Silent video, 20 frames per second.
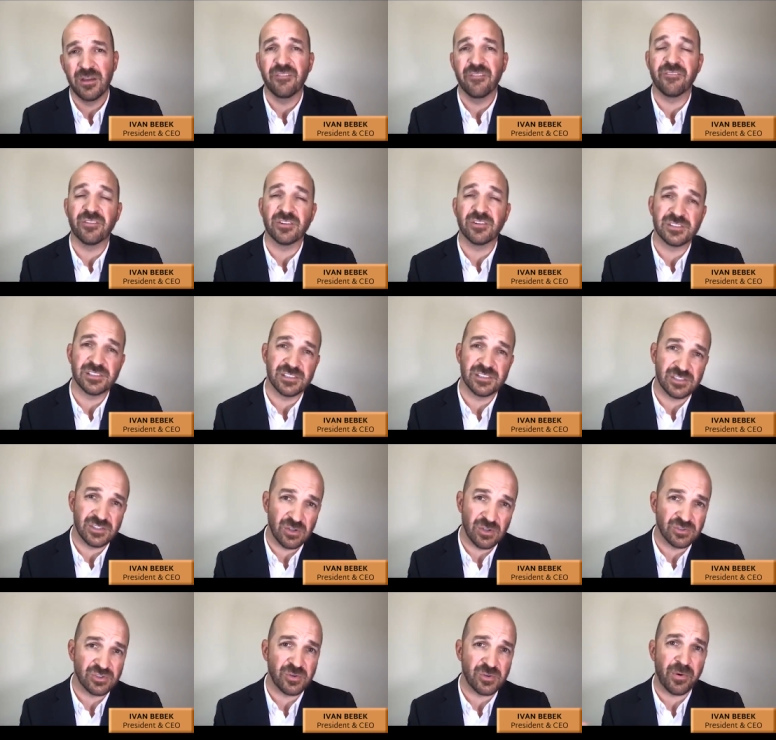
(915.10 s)
versus the
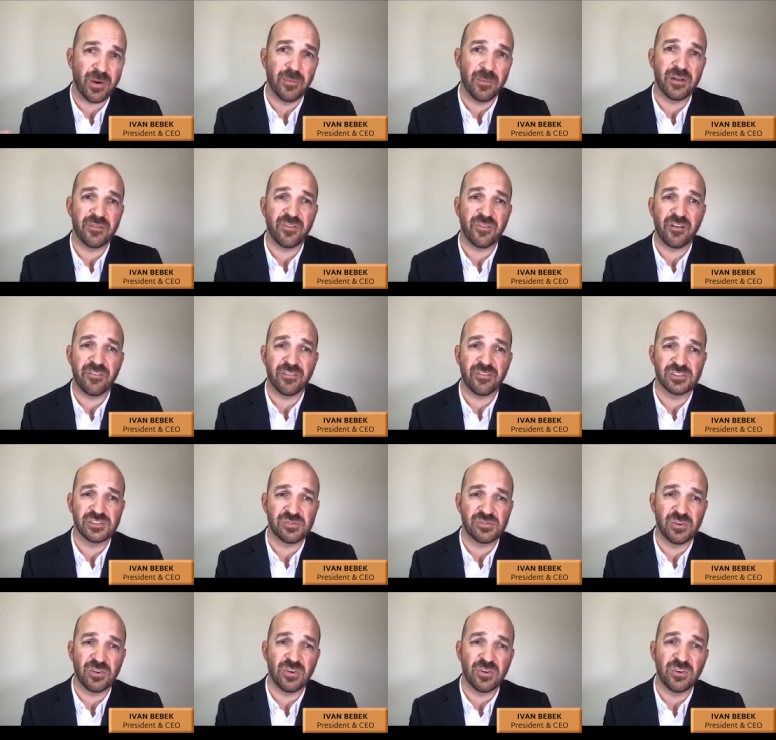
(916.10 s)
social permit for our first
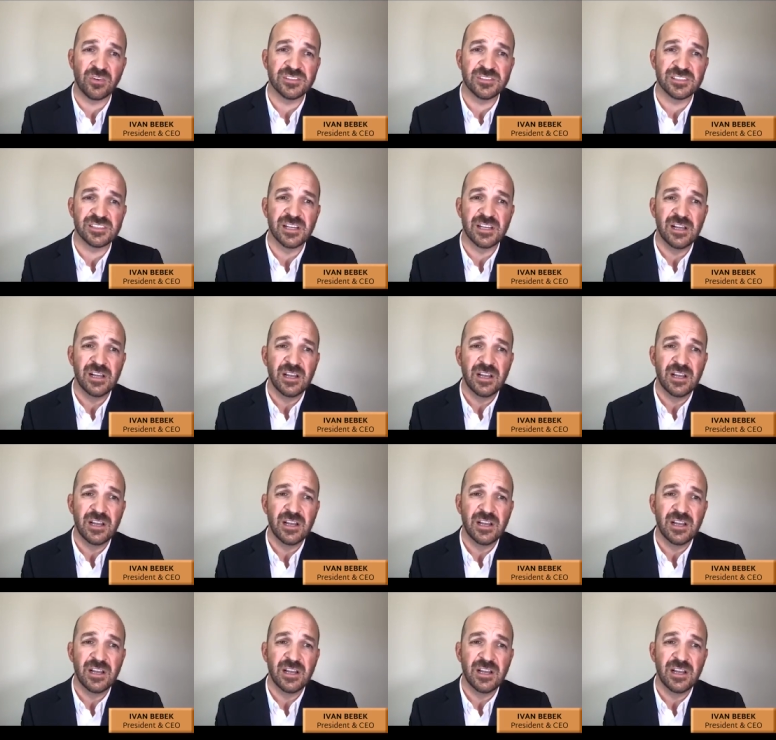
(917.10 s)
drill holes.